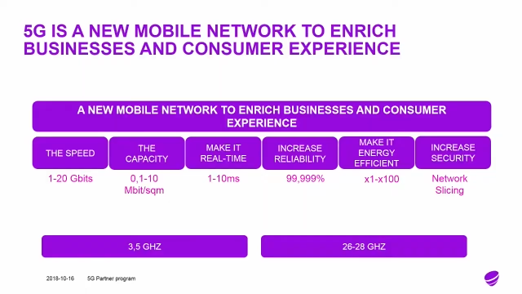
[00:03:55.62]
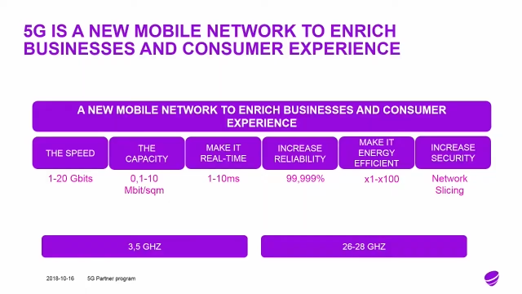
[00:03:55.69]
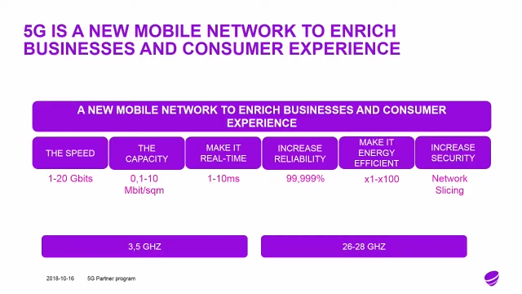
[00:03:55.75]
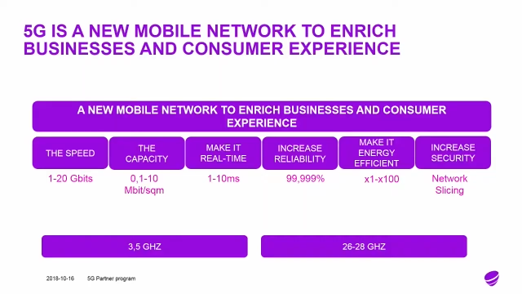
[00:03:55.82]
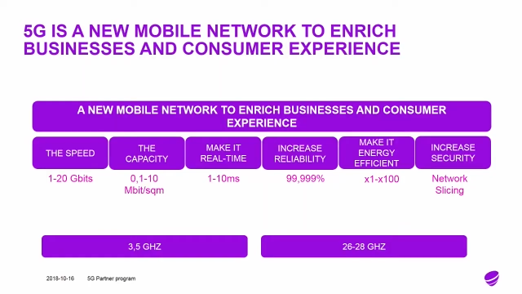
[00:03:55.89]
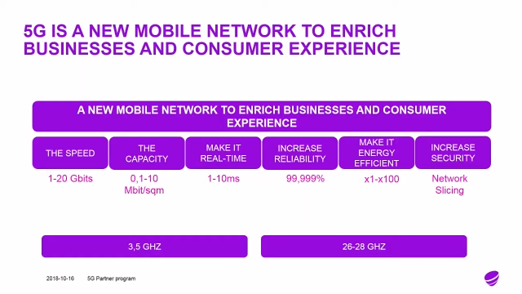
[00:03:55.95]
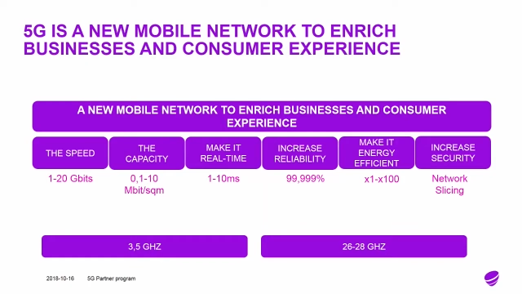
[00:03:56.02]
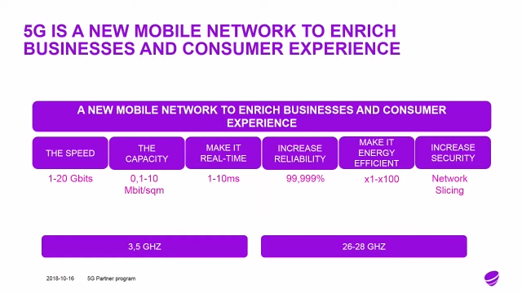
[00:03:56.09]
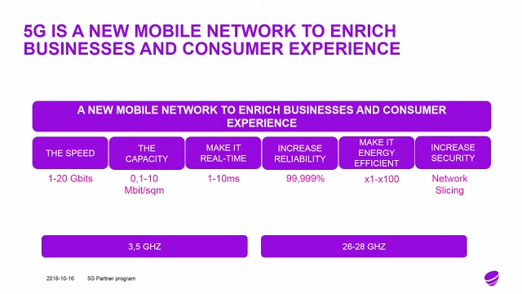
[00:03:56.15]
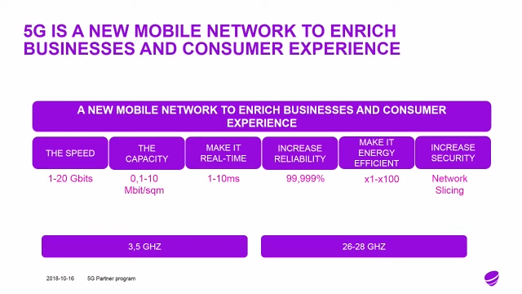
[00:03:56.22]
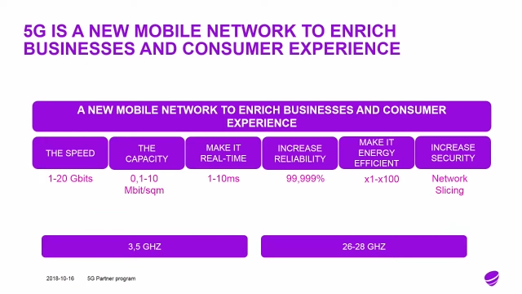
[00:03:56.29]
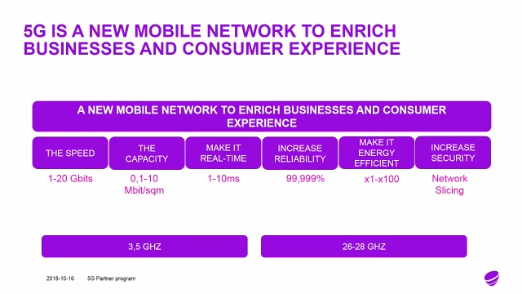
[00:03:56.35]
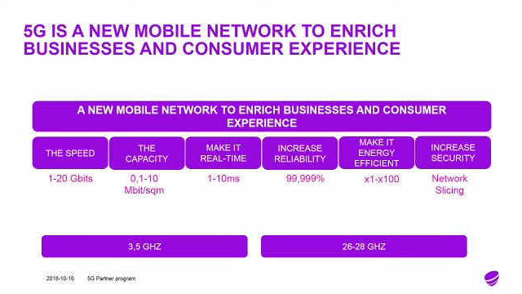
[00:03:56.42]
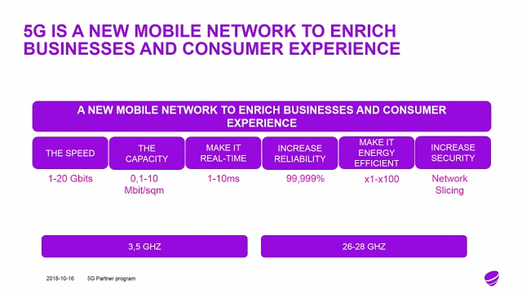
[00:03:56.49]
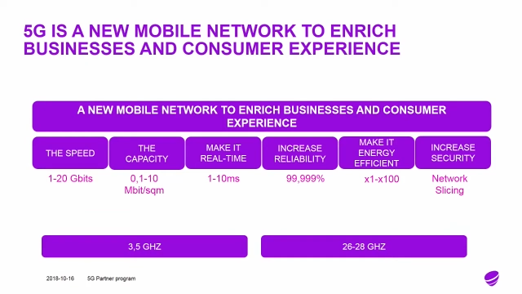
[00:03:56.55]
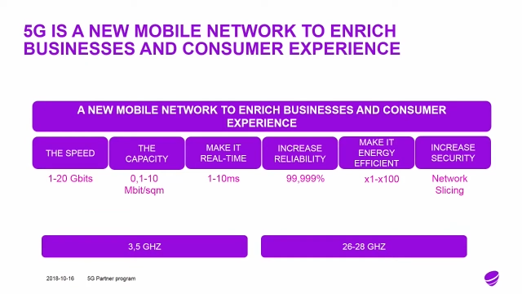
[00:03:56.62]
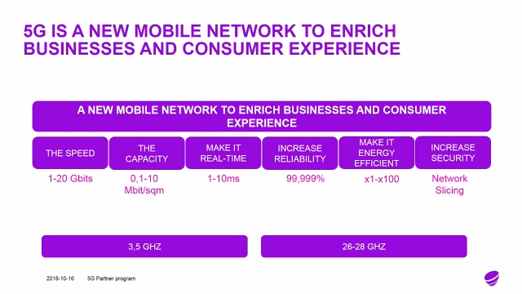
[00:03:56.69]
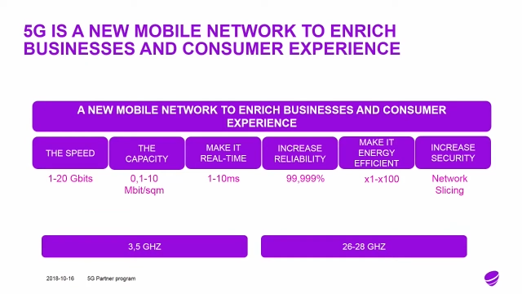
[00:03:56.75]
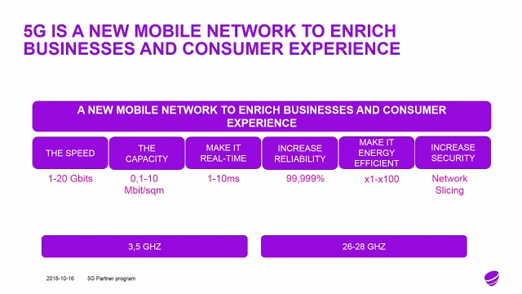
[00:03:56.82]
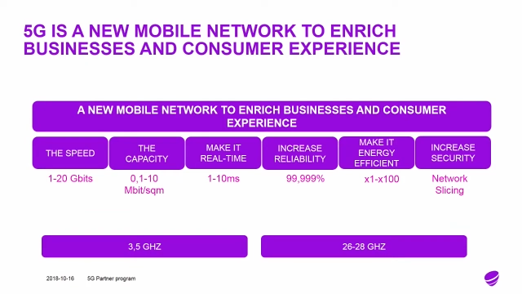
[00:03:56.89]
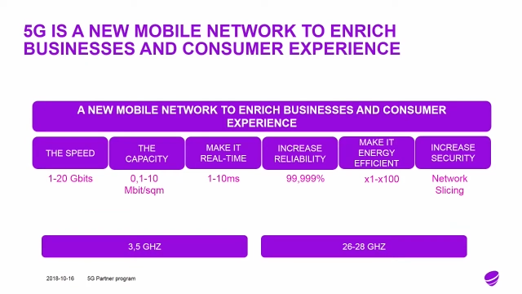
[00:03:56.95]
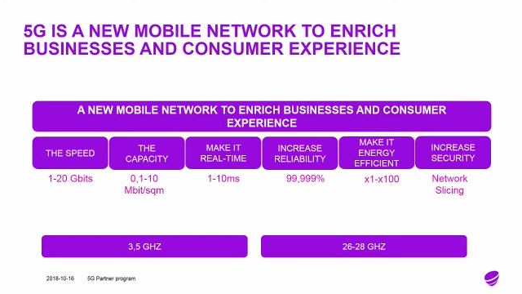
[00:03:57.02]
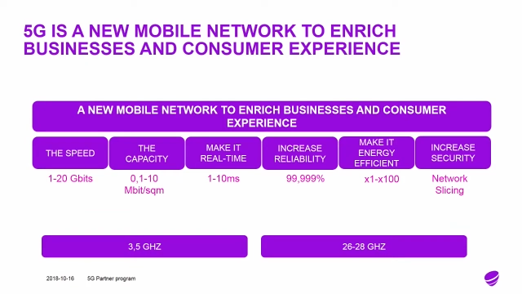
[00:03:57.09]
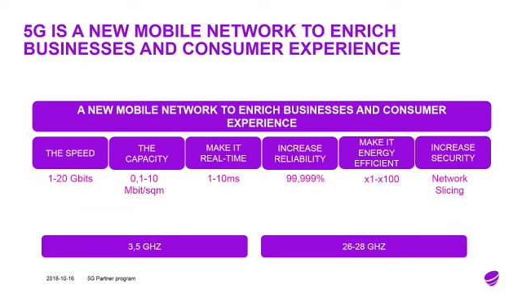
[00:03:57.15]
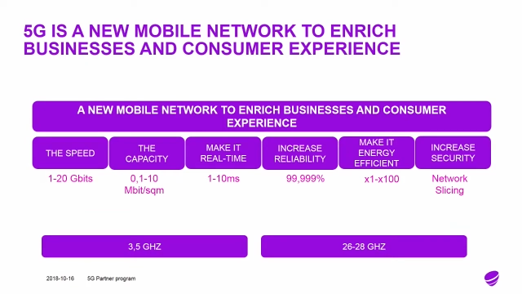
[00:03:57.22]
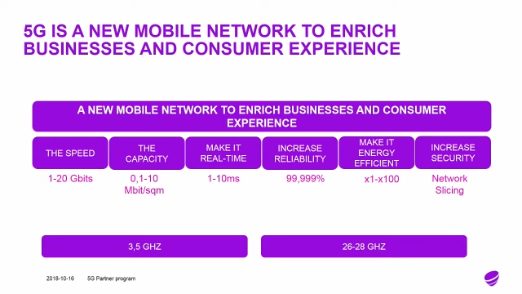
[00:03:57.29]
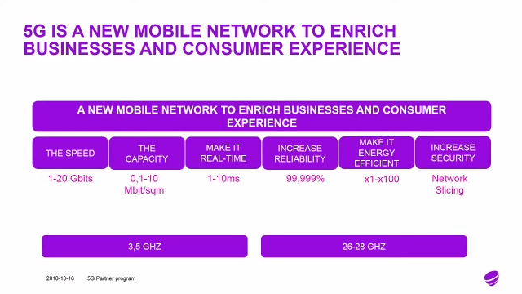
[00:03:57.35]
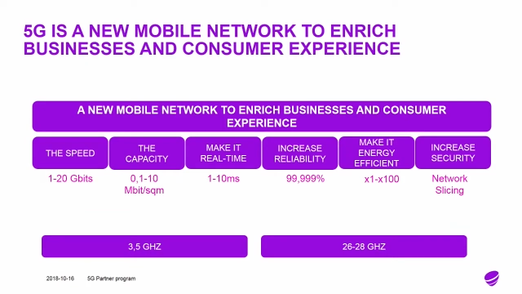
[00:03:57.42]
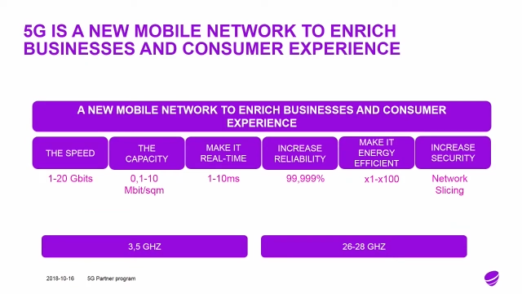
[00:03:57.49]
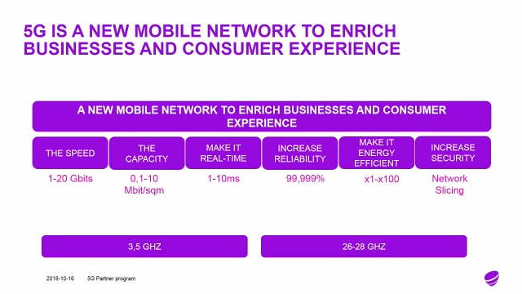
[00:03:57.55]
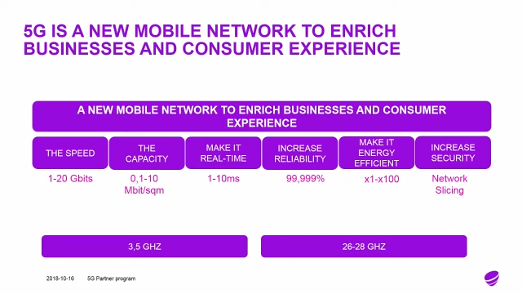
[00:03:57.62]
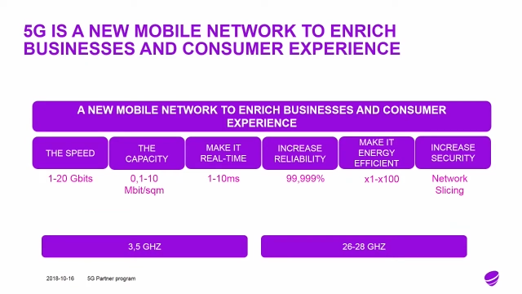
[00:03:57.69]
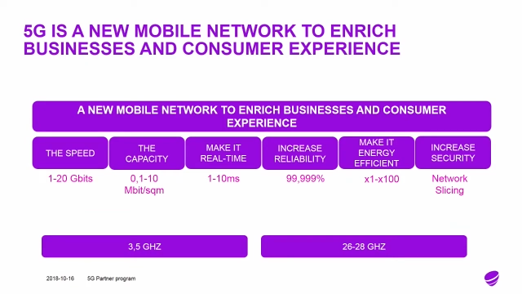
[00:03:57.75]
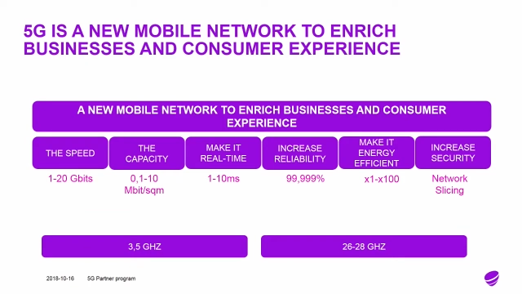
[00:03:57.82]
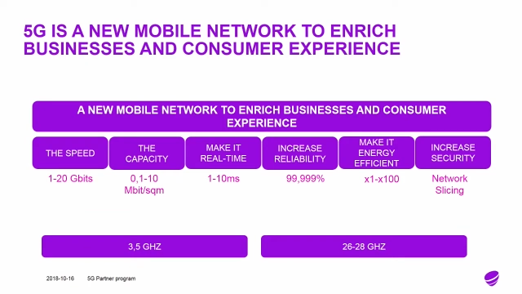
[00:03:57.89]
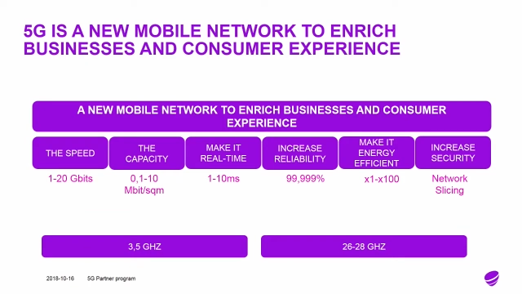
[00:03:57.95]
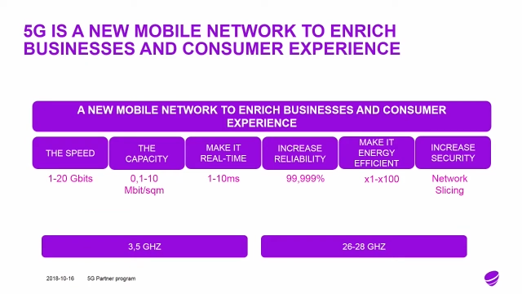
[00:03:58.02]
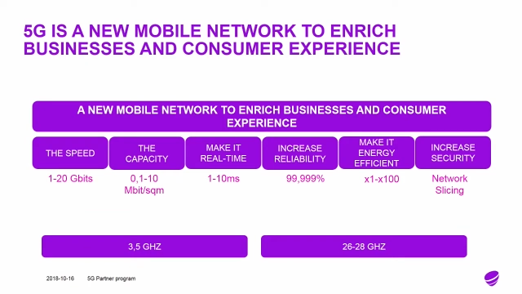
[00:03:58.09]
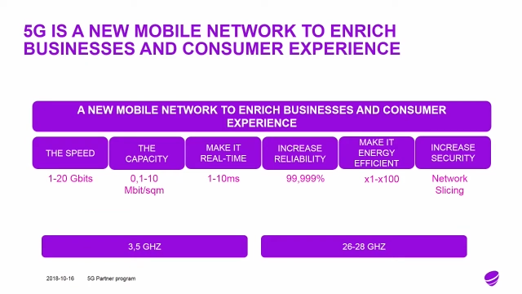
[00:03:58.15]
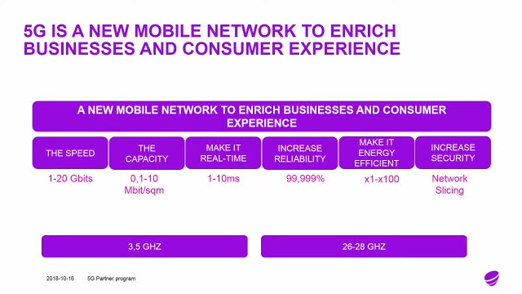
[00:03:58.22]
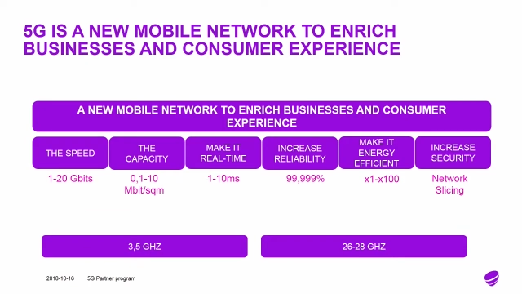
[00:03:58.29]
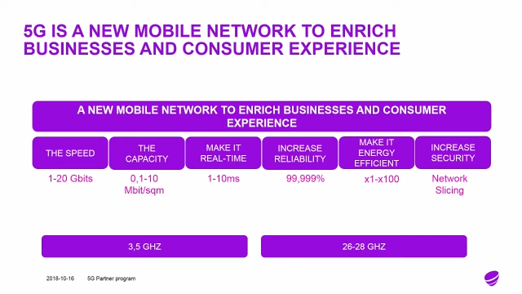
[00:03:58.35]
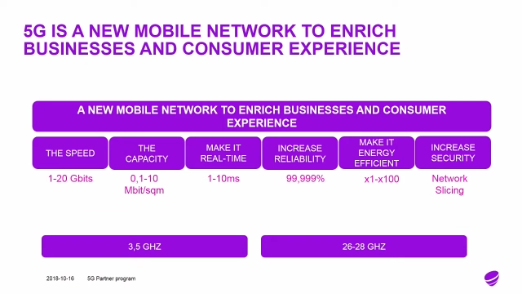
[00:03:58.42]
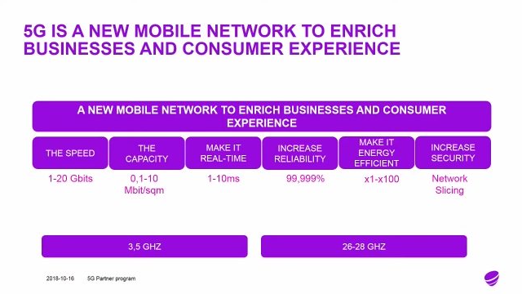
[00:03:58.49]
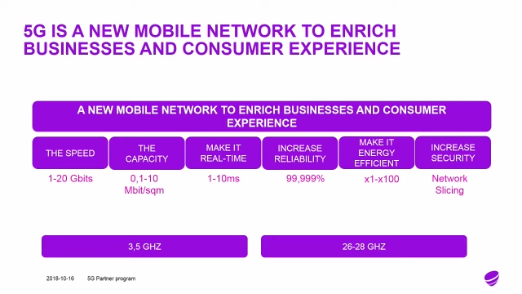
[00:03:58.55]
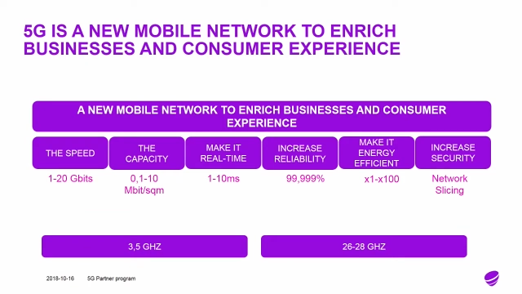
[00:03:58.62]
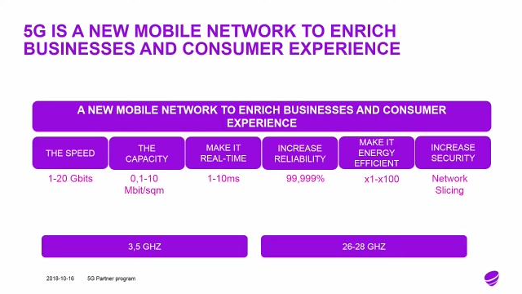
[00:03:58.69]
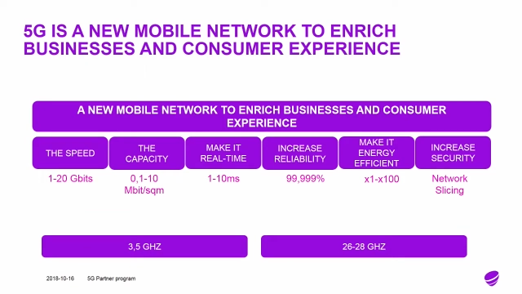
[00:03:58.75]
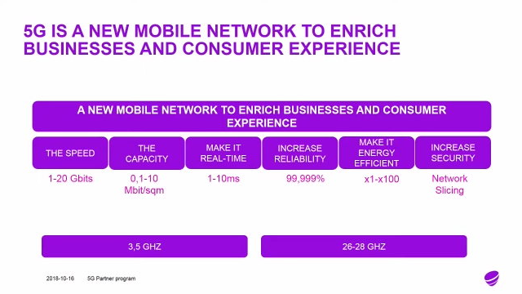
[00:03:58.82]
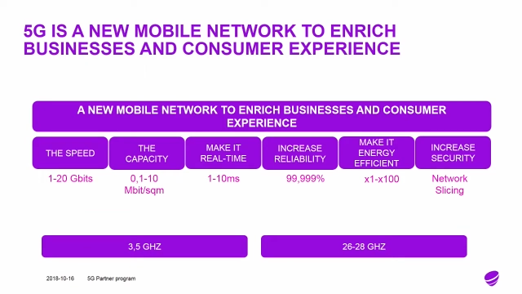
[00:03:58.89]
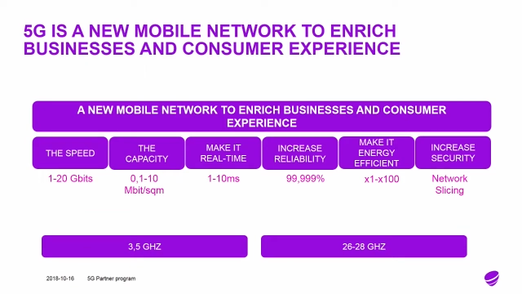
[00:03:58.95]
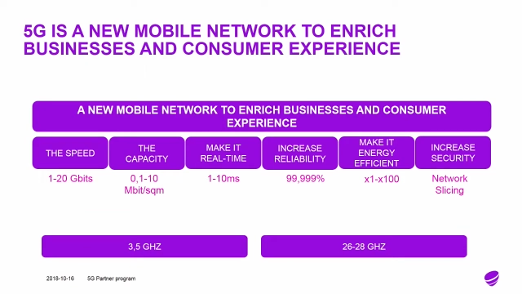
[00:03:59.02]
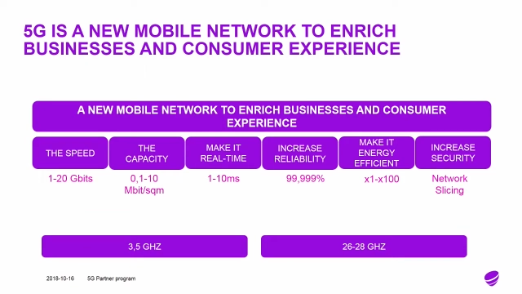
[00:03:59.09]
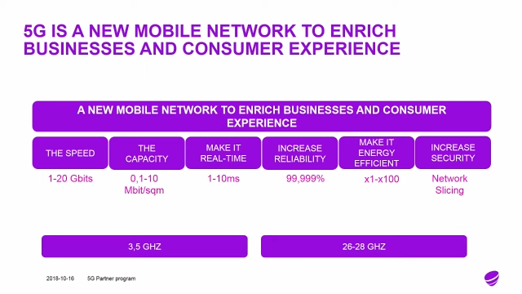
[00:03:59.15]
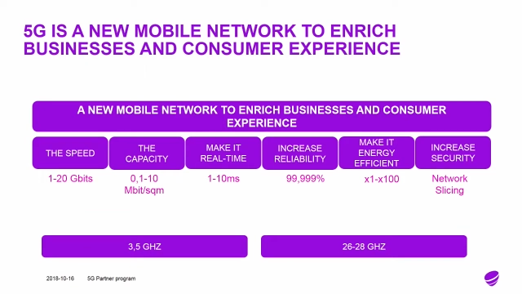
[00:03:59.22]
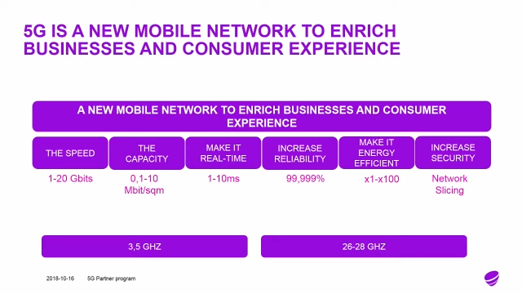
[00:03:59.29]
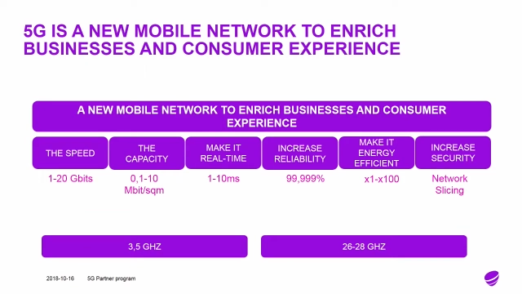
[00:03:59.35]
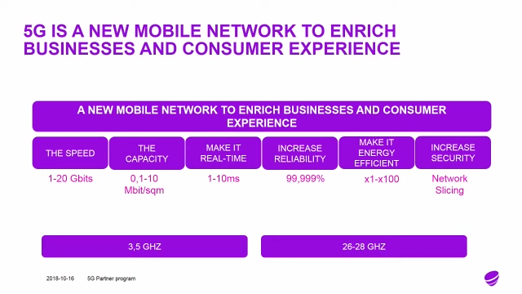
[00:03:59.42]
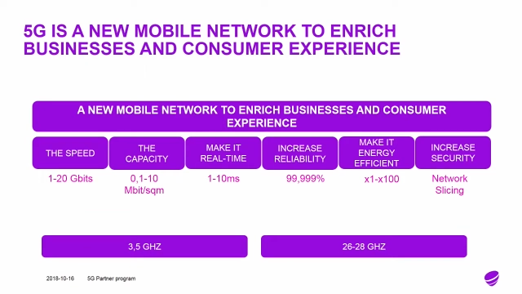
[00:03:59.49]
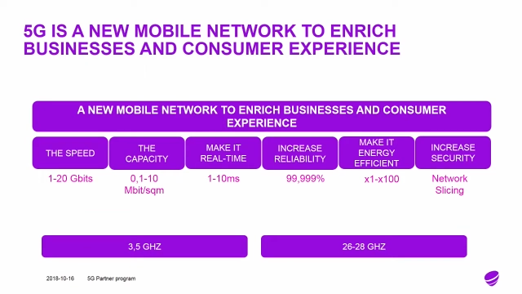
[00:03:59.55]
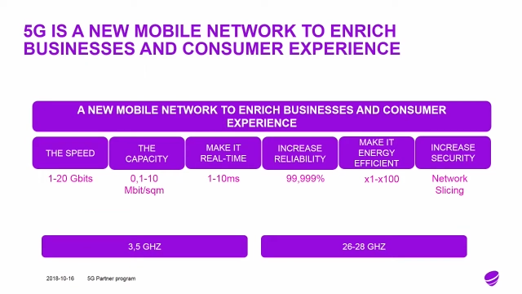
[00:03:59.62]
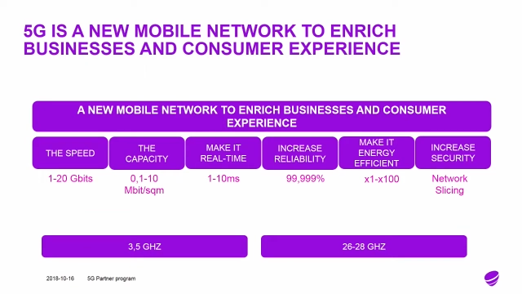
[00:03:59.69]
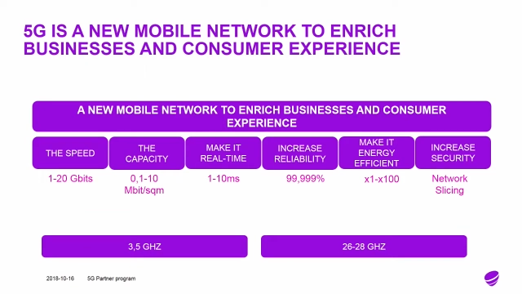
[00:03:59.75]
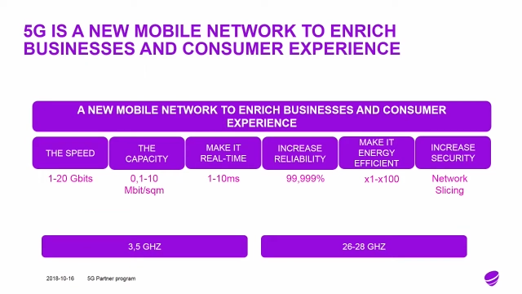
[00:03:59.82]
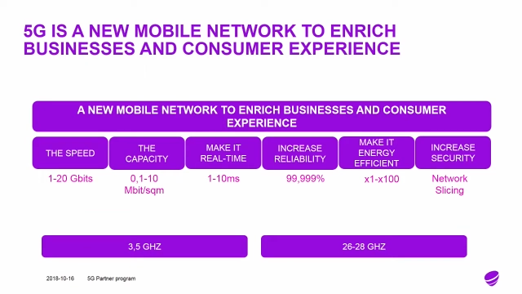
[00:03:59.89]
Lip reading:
(no speaker visible)